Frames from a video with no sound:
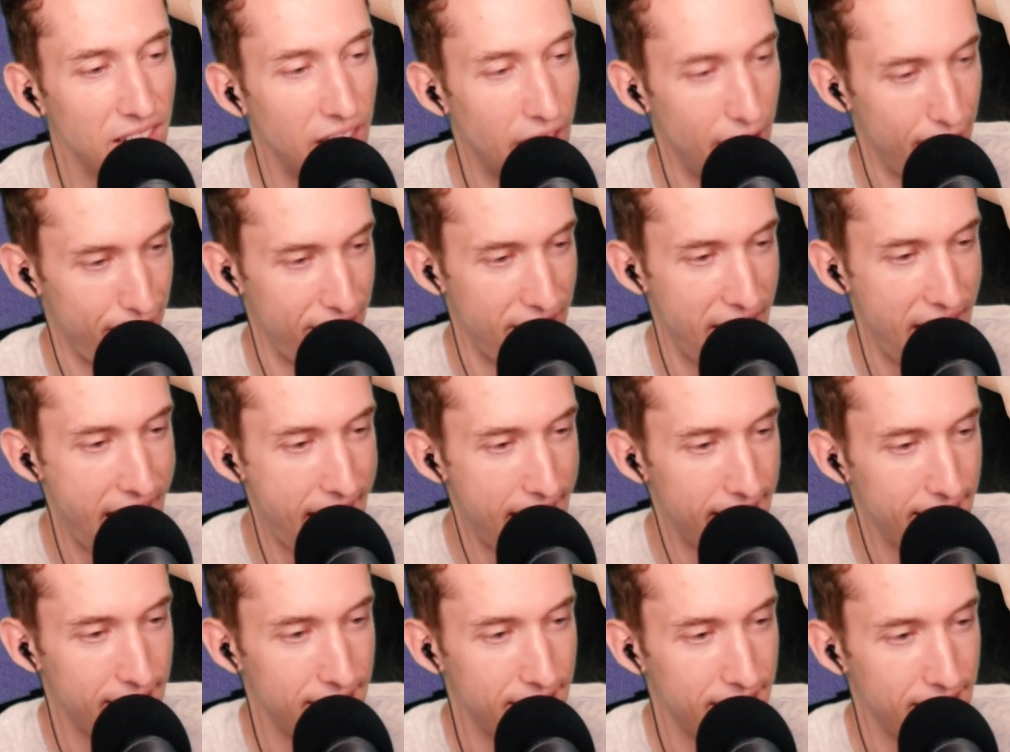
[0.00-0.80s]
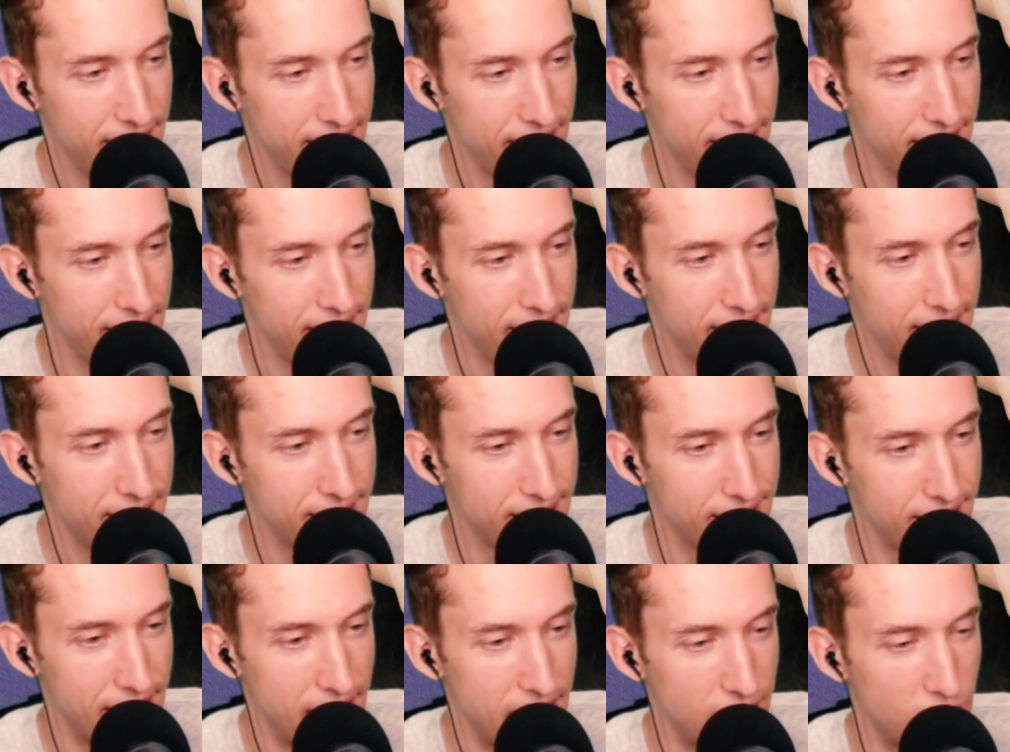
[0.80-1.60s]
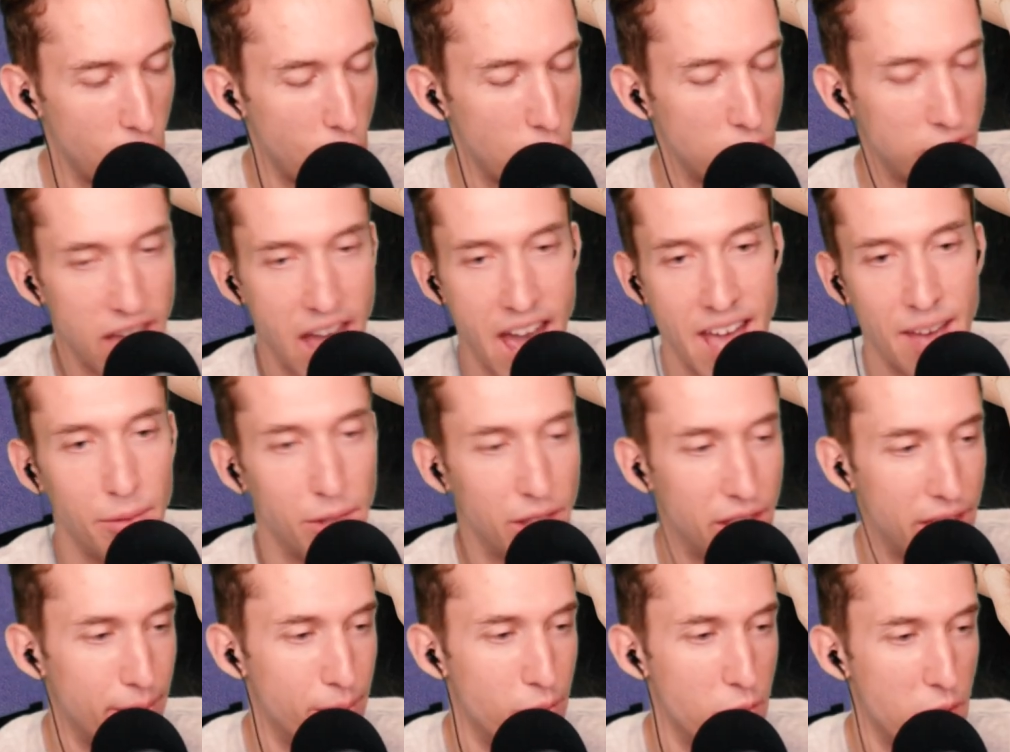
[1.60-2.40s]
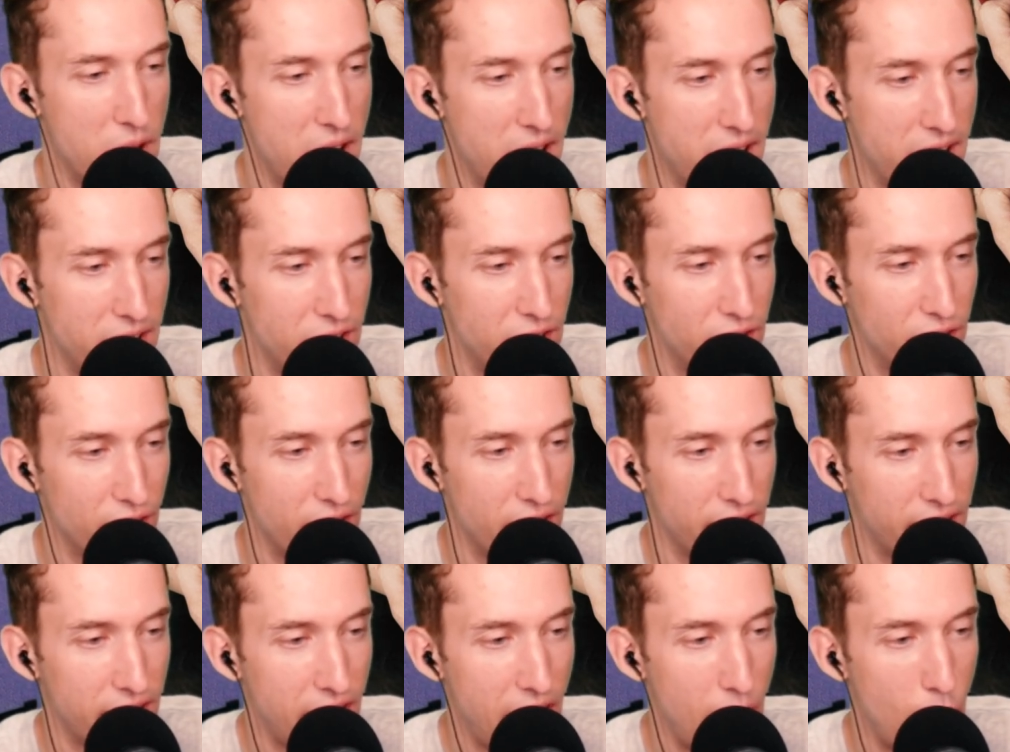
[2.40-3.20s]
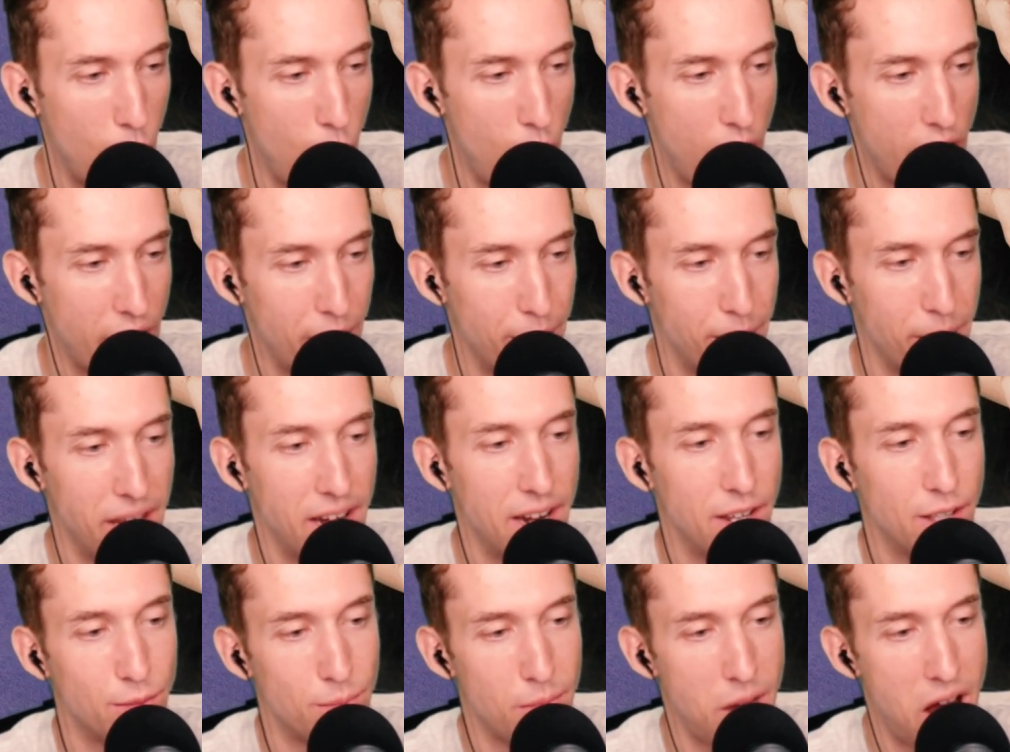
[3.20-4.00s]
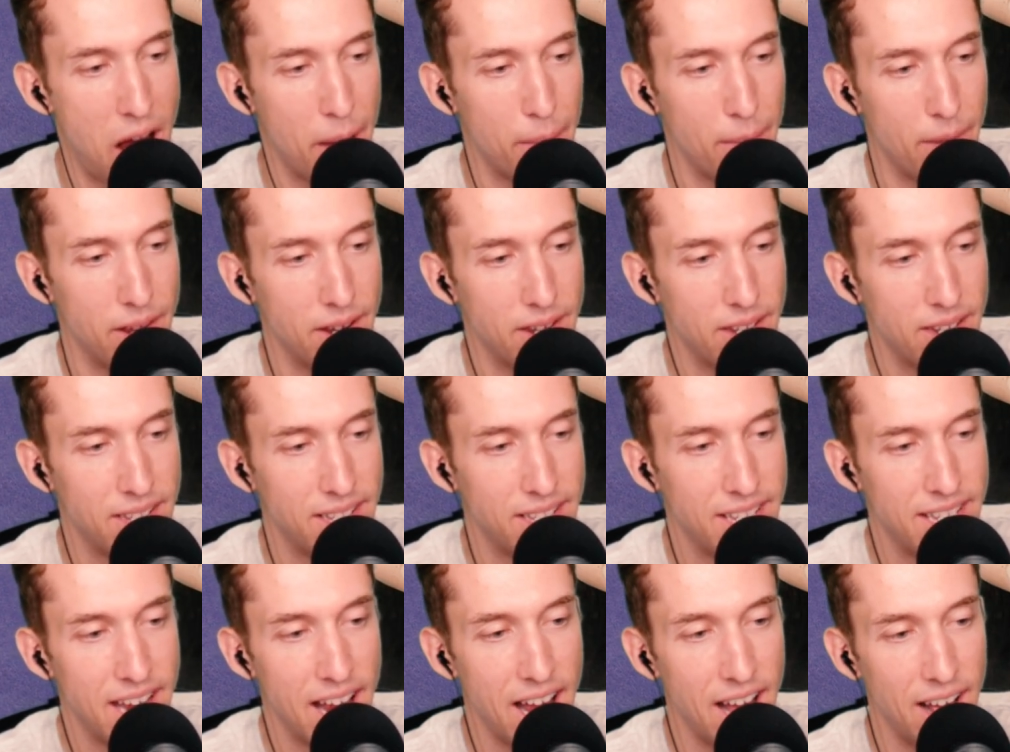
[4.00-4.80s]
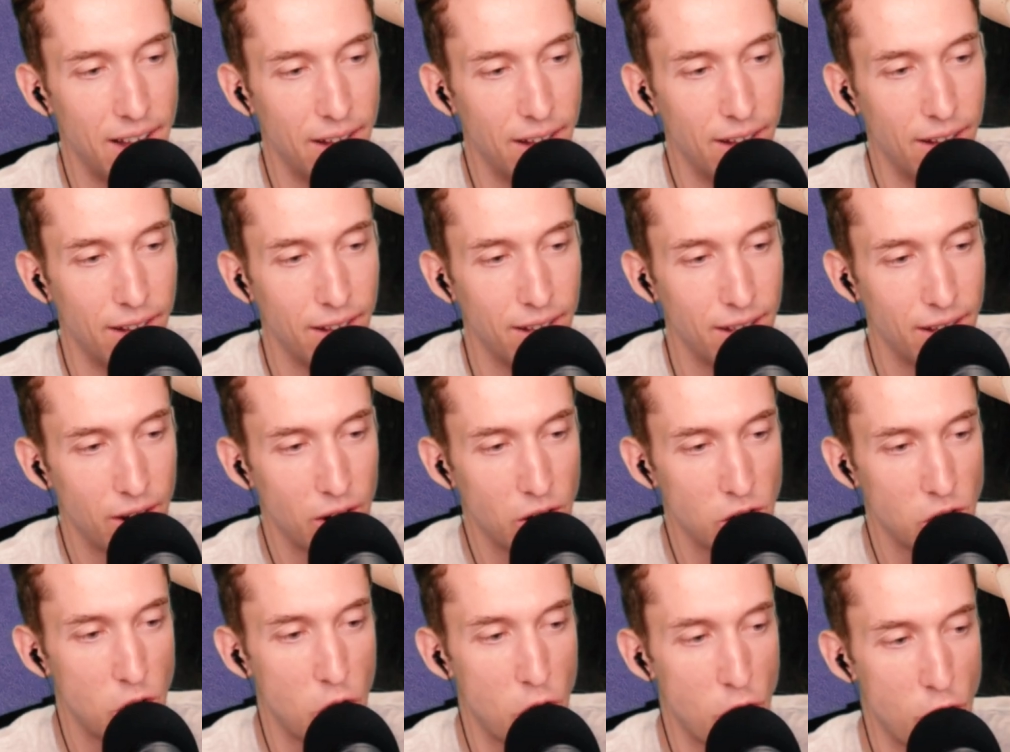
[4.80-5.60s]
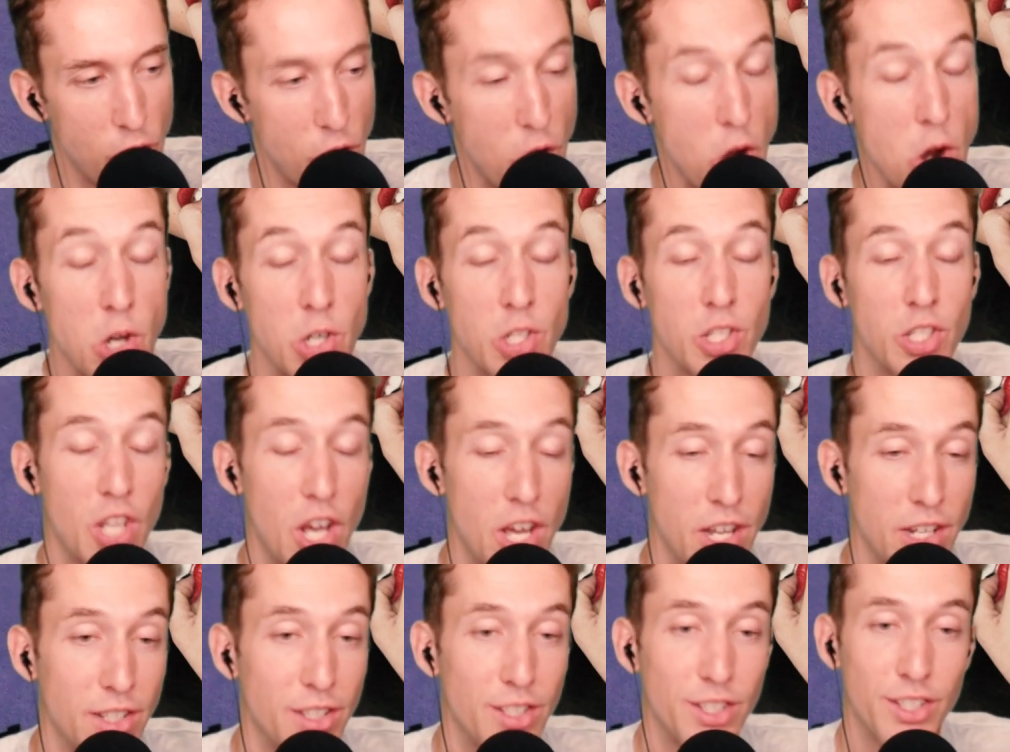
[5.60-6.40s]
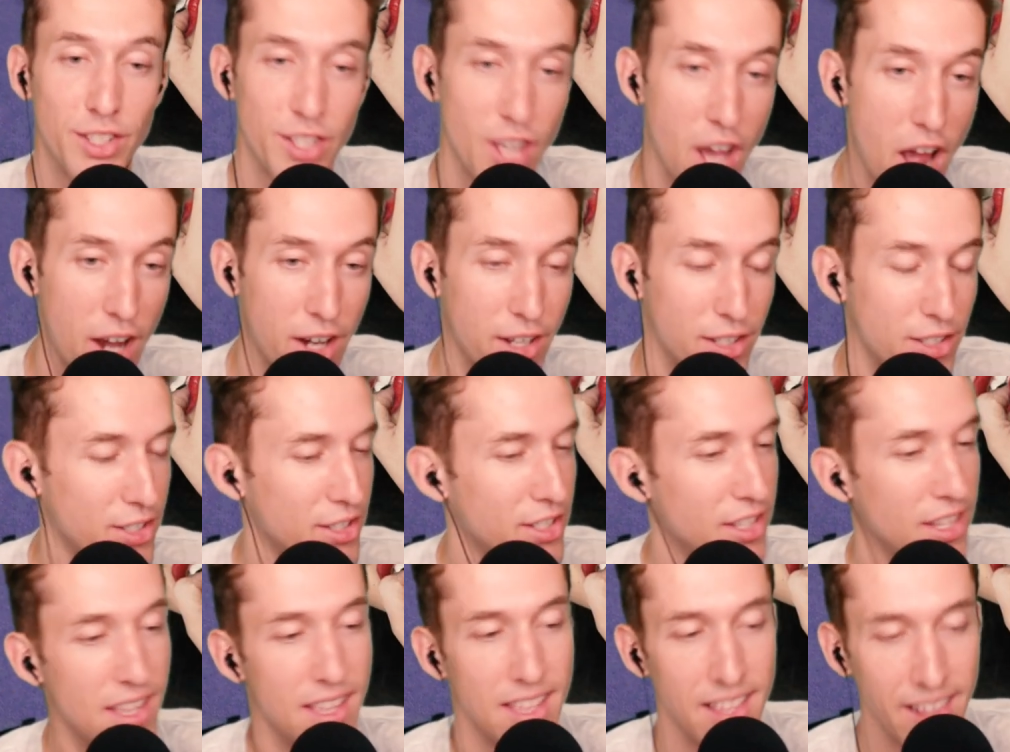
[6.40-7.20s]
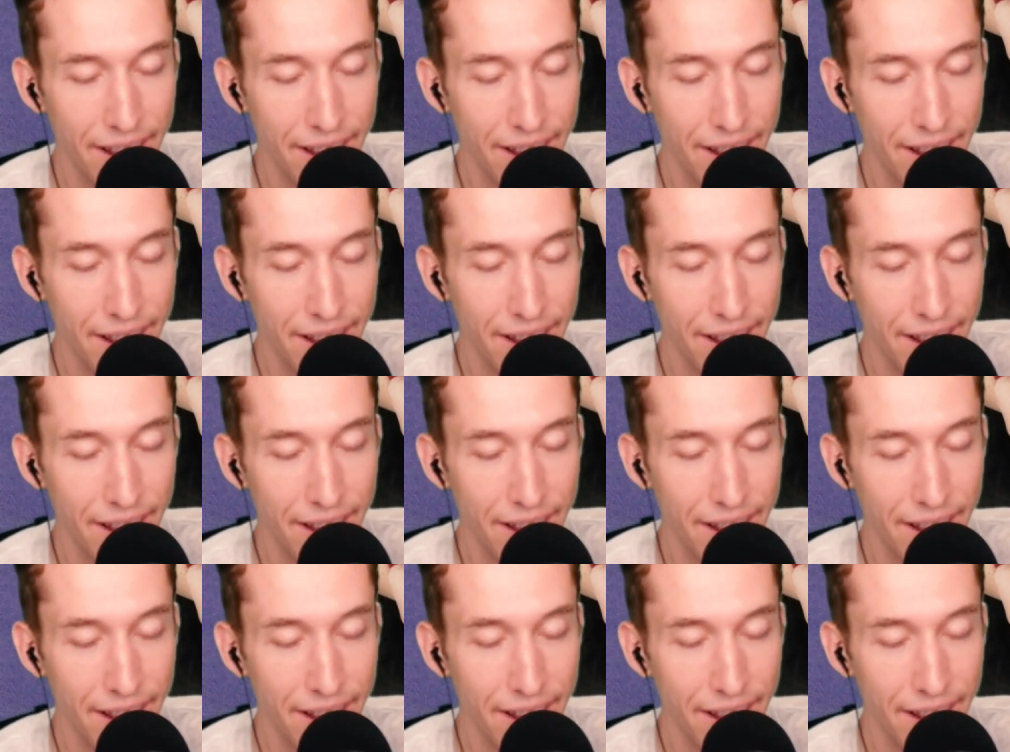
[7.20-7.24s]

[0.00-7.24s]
Love that. Uh, towards the end with the bridge, like I want to meet his mom and tell her her son sucks.